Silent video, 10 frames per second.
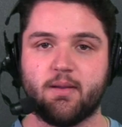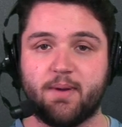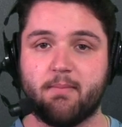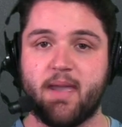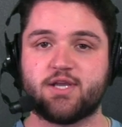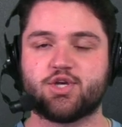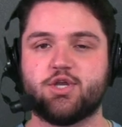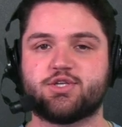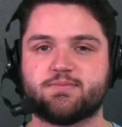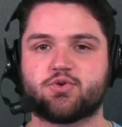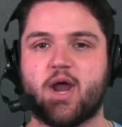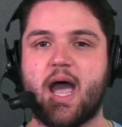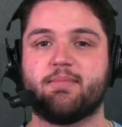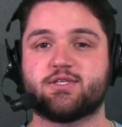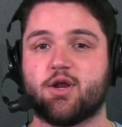But make sure you
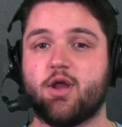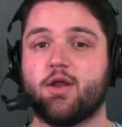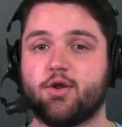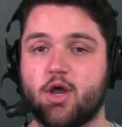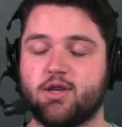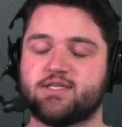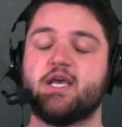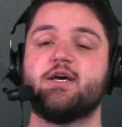subscribe and turn on your noties,